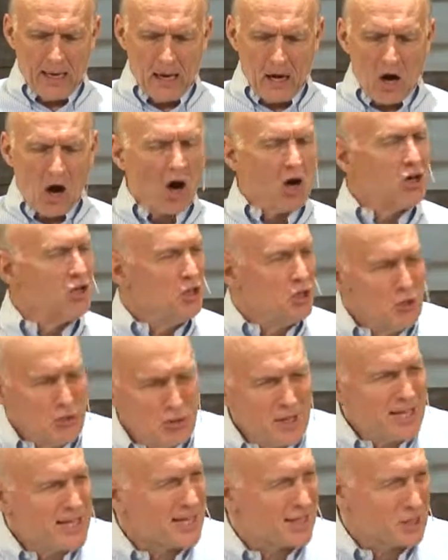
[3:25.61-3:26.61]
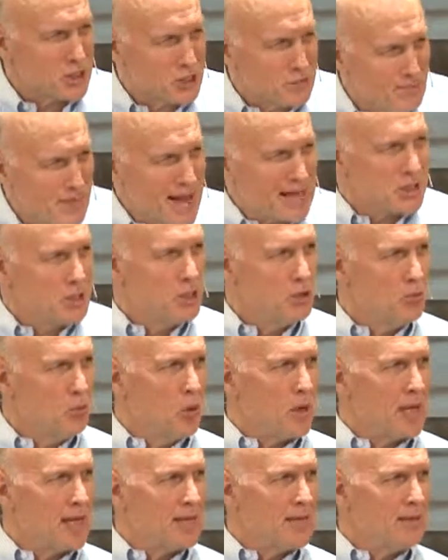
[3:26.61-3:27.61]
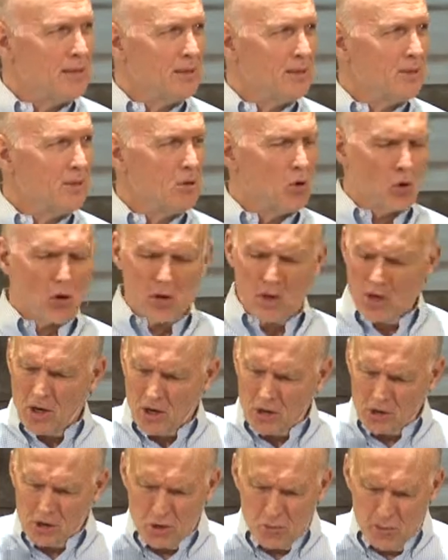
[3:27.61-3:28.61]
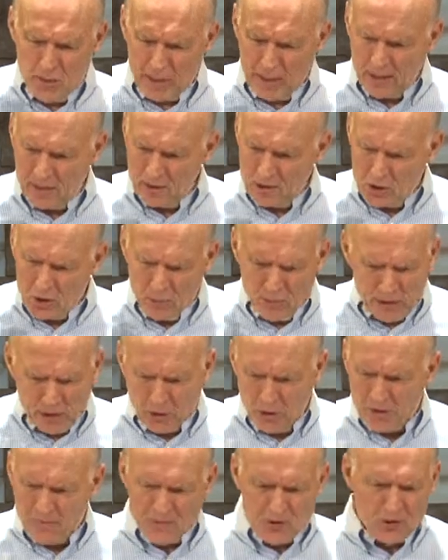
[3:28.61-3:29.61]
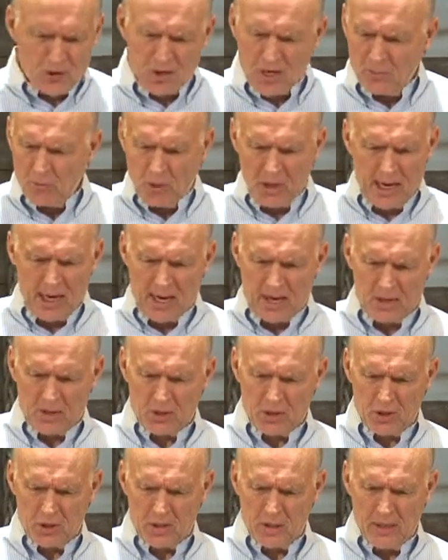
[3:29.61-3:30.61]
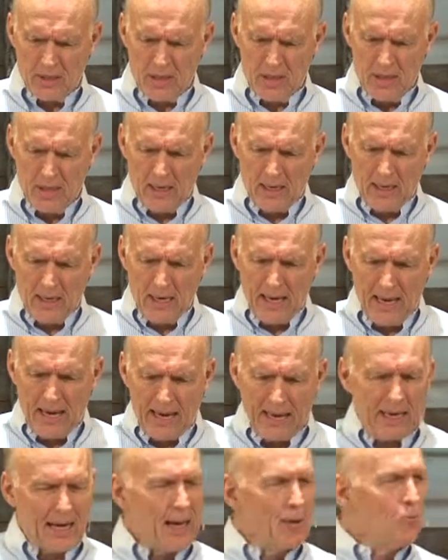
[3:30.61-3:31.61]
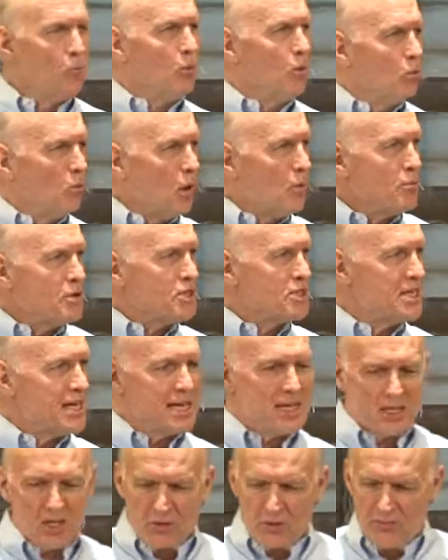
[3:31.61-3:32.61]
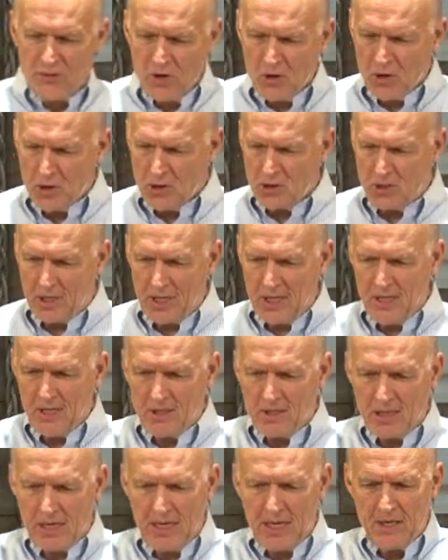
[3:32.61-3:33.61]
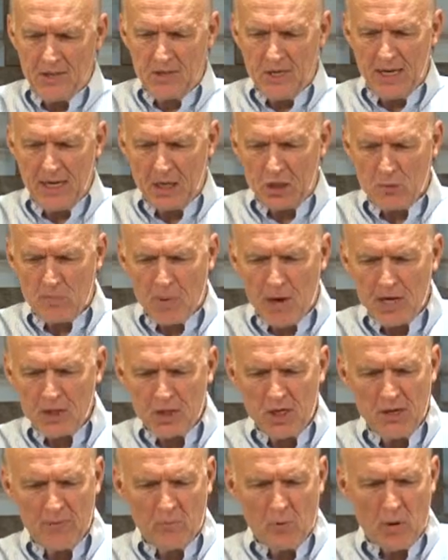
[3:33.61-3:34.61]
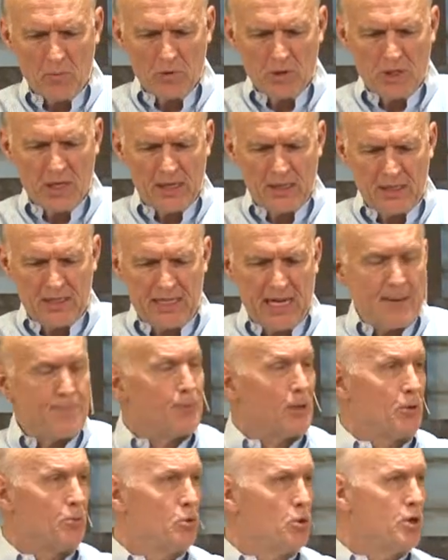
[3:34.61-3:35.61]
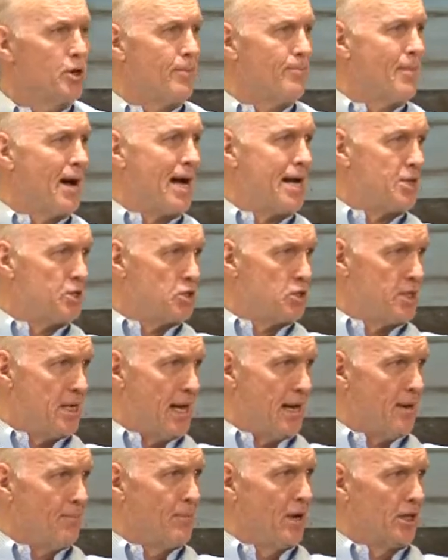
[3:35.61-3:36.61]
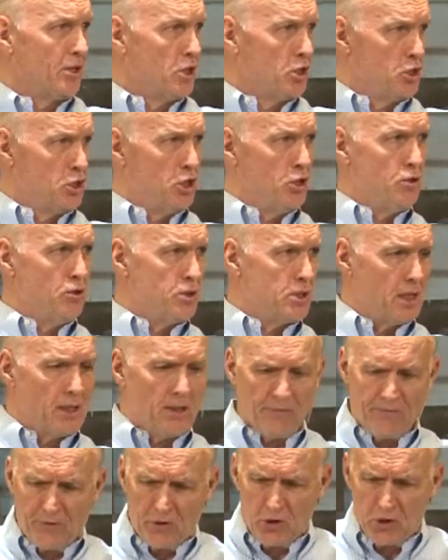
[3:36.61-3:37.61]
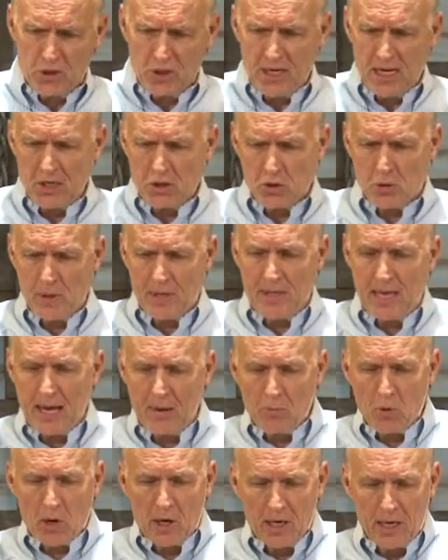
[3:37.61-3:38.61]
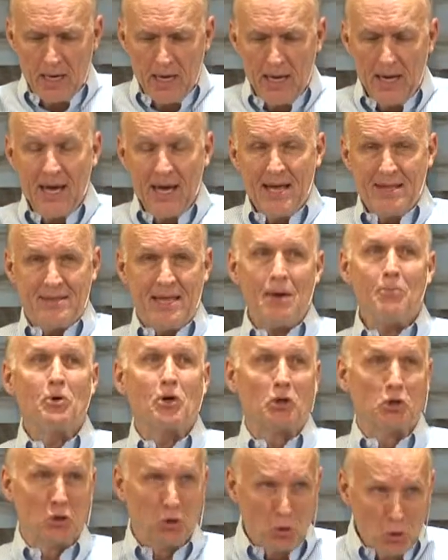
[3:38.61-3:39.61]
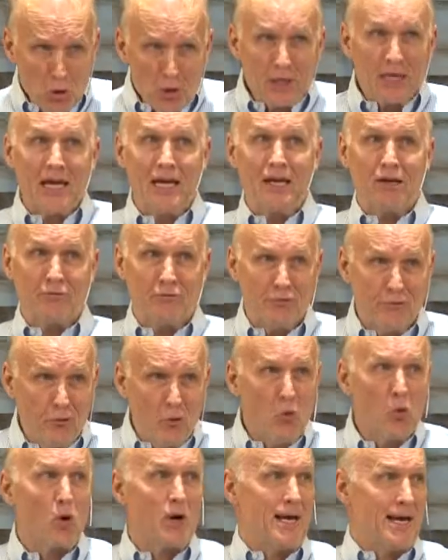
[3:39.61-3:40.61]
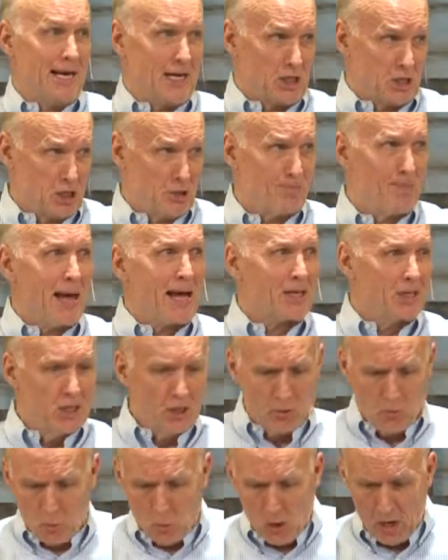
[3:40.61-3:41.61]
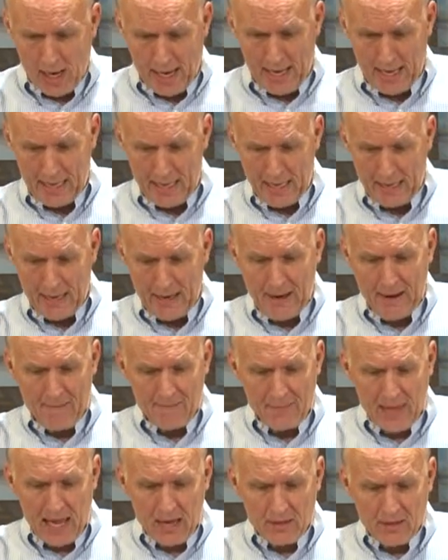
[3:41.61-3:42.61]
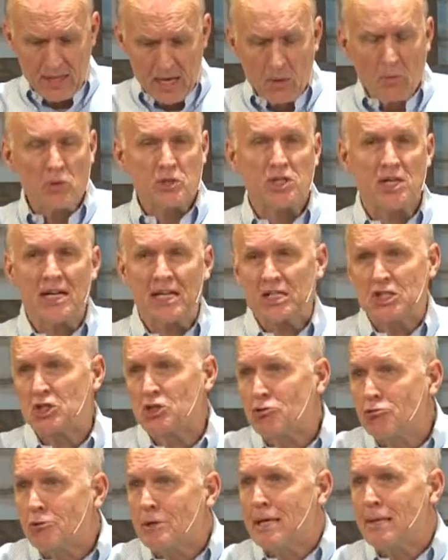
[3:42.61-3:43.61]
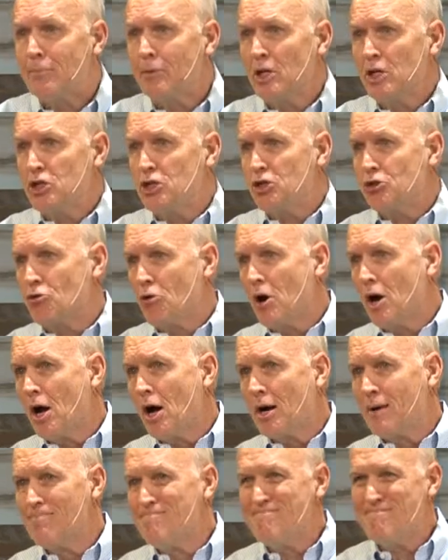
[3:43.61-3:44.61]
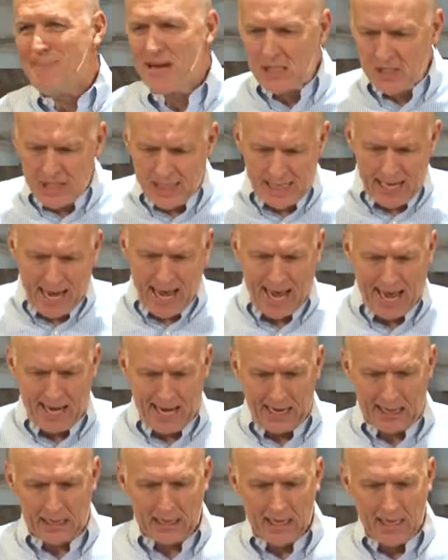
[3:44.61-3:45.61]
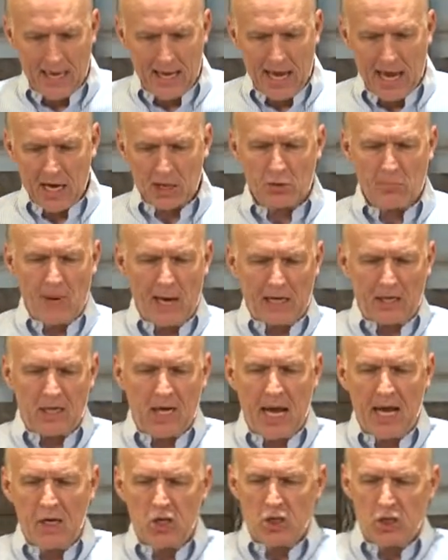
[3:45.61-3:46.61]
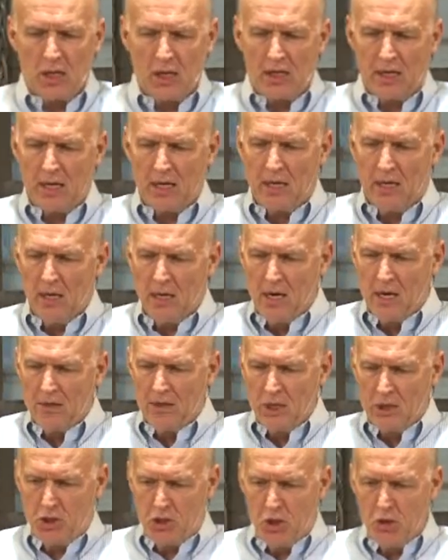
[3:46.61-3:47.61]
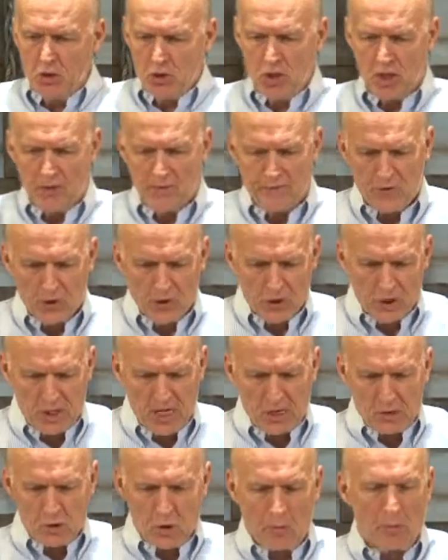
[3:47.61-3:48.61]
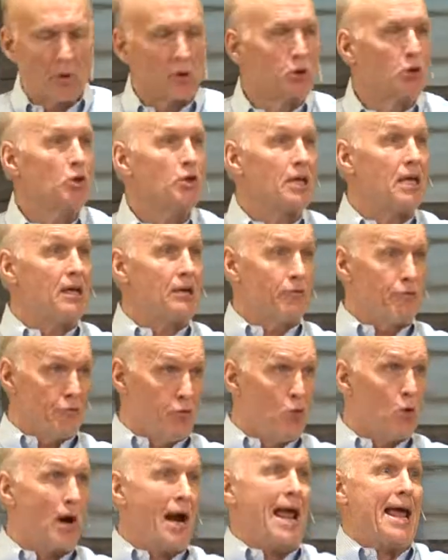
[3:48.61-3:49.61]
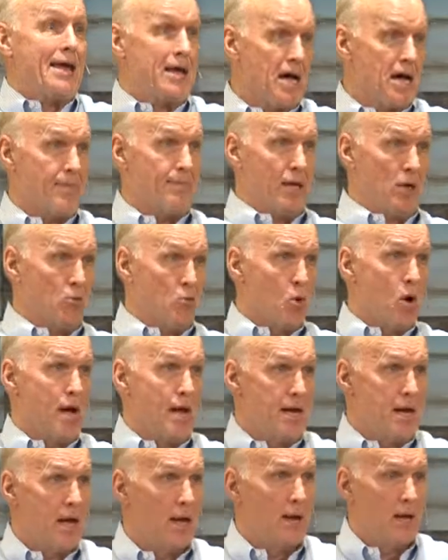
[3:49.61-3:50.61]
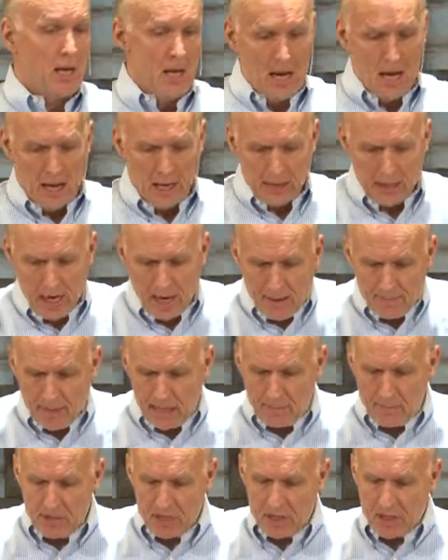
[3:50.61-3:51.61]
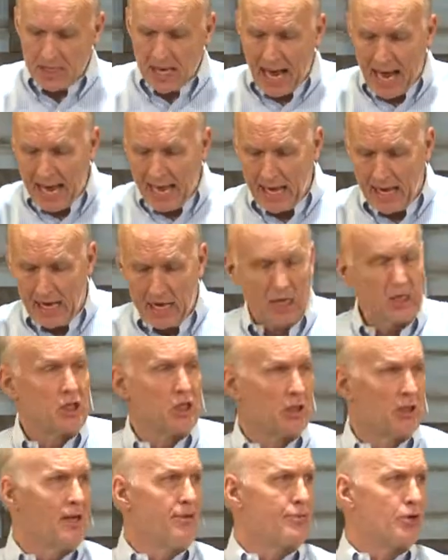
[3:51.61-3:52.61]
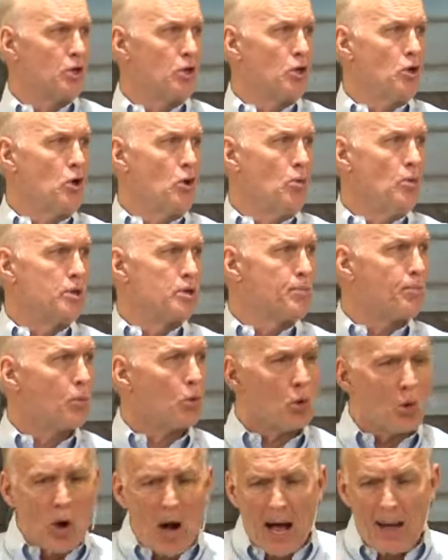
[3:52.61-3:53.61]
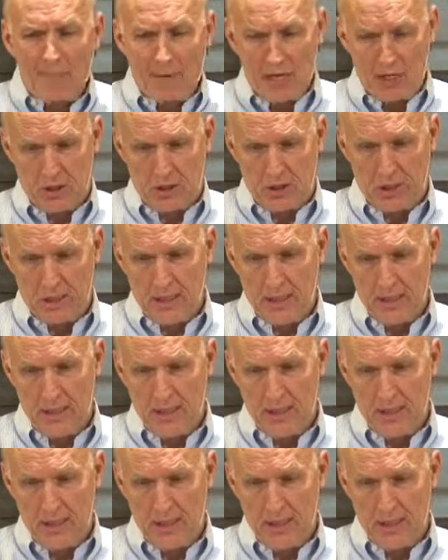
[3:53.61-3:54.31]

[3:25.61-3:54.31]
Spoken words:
'Are you the expected one? Or do we look for someone else?'" And what we see in this verse is an expression of what was a deeply rooted mindset among the Jews in the first century. They were looking for an expected one. There was an extremely strong messianic expectation. The Jews of the first century were looking for a coming one, a coming Messiah, a deliverer who was promised.